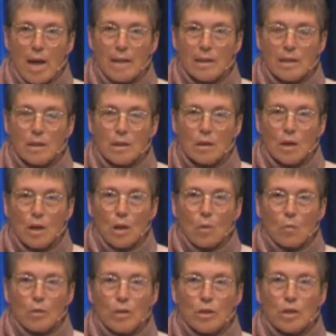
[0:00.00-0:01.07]
end
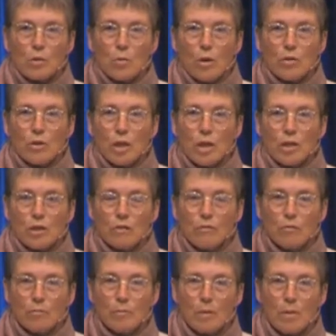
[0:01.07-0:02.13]
with this
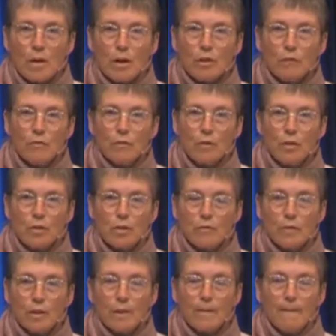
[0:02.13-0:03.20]
quotation from the American
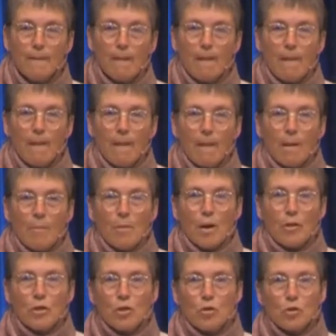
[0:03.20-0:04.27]
philosopher
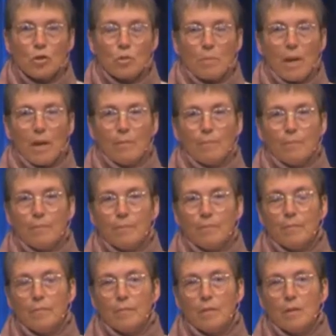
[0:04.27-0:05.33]
Martha Nussbaum
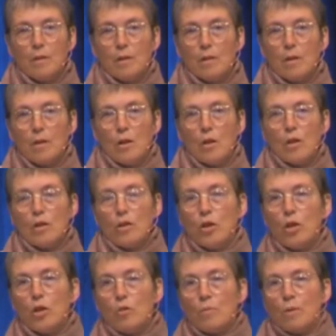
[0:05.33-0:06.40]
the
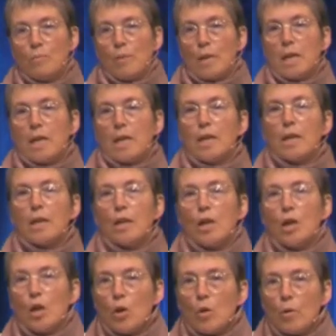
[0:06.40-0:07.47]
human being
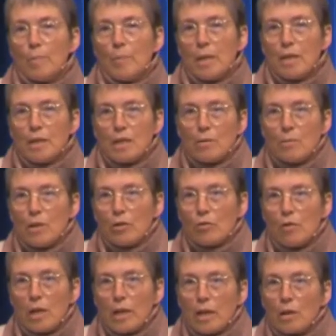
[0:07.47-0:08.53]
who appears to be
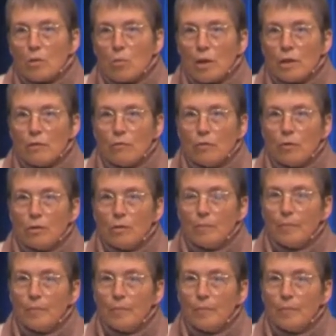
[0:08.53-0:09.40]
thrilling and wonderful